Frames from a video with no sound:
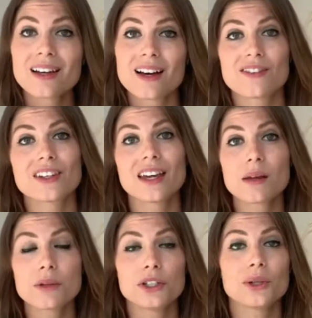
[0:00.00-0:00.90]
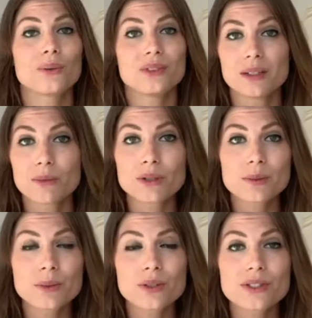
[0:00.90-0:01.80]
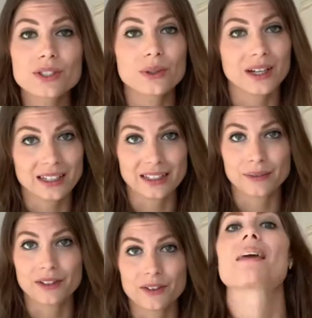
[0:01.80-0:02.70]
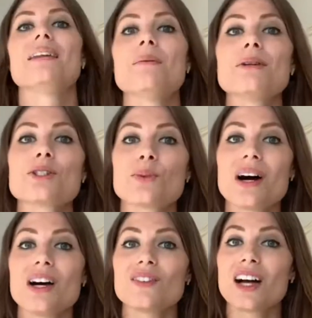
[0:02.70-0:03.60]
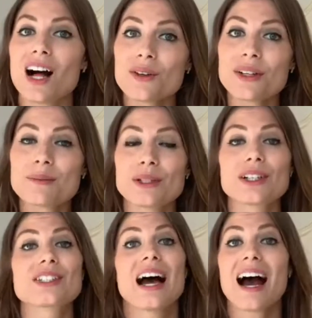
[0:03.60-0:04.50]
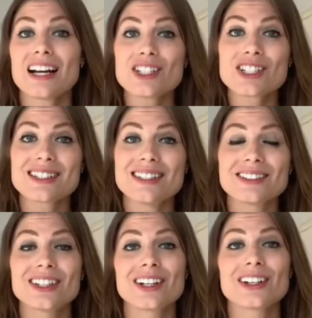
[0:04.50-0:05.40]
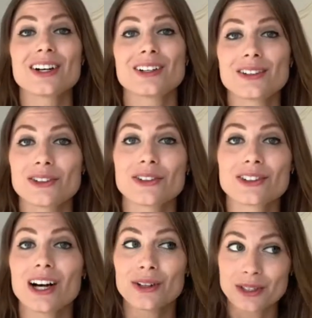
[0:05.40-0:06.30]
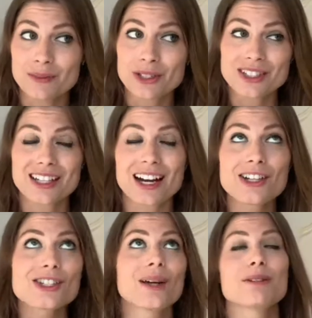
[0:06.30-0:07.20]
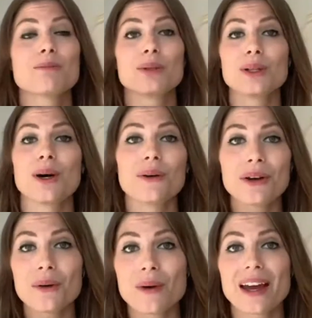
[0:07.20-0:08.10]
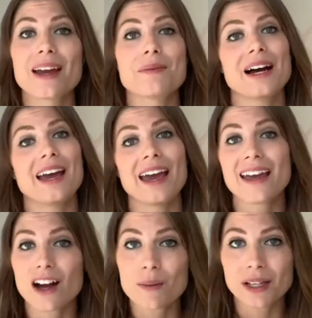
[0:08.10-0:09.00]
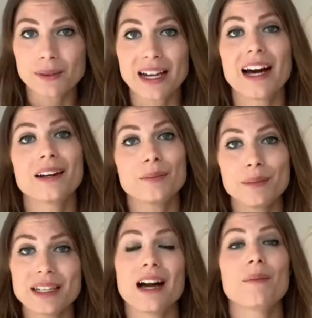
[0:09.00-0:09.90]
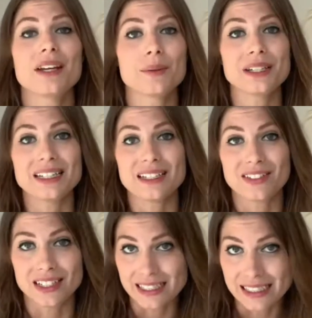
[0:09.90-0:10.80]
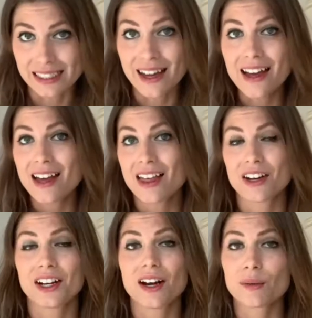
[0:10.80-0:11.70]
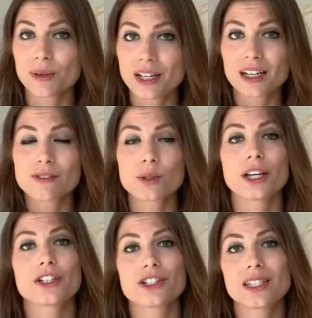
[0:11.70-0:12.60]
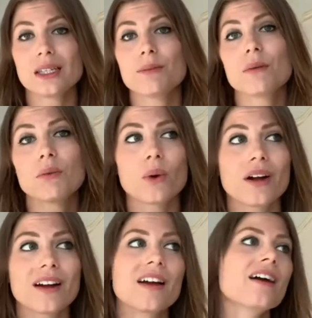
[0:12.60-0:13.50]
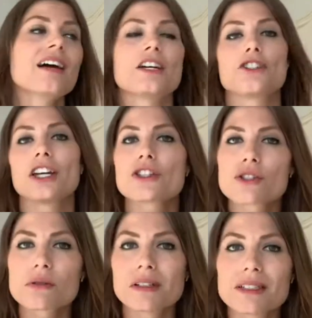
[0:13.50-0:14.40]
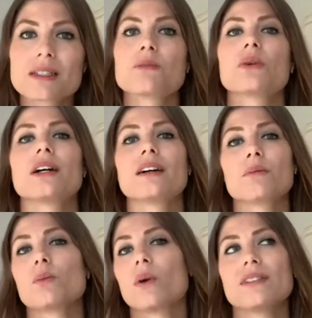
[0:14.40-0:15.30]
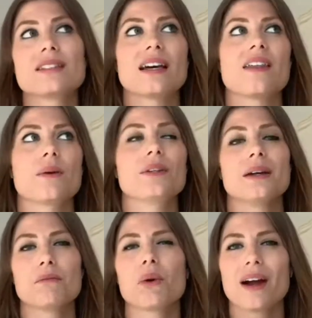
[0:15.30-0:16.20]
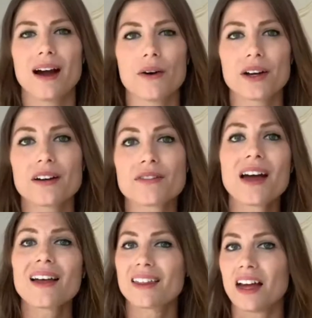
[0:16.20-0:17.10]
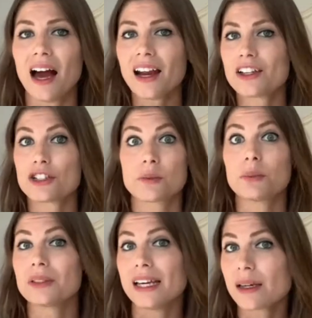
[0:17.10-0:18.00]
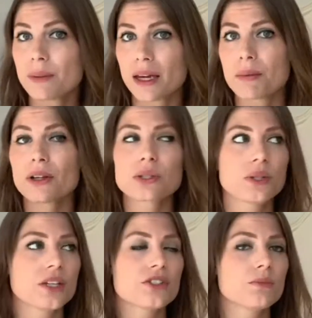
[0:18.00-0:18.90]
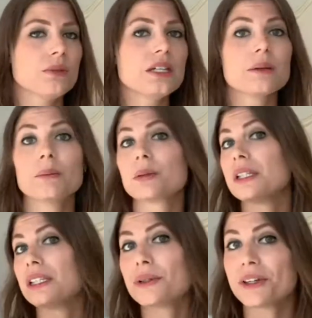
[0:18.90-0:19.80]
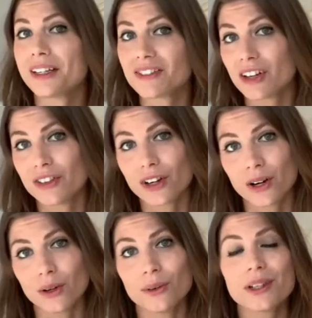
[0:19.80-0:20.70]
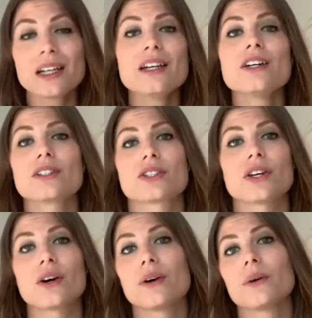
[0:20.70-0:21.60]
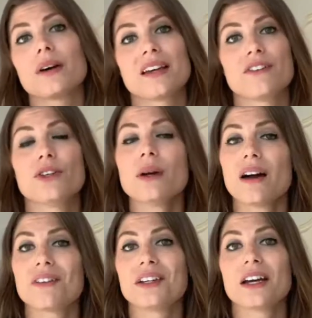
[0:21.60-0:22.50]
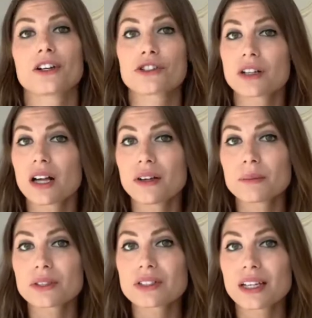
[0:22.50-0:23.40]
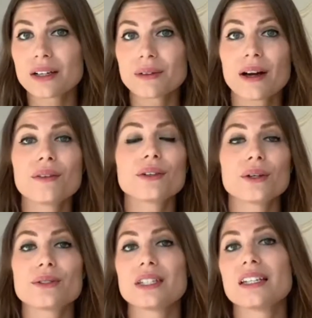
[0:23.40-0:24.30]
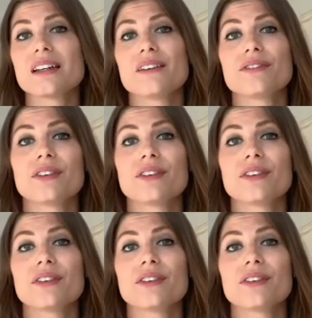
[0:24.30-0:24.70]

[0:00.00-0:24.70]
of a game and you don't need multiples, go ahead and get rid of them. Number twelve, coloring books. I just decluttered our little coloring book stash and I was blown away by A, how many we had, and B, how many we didn't even need that I got rid of so I could just keep the more educational ones, the more ones that they would get more out of. That and just blank paper so they can just be completely creative on their own. So if you have any extra coloring books lying around, go see if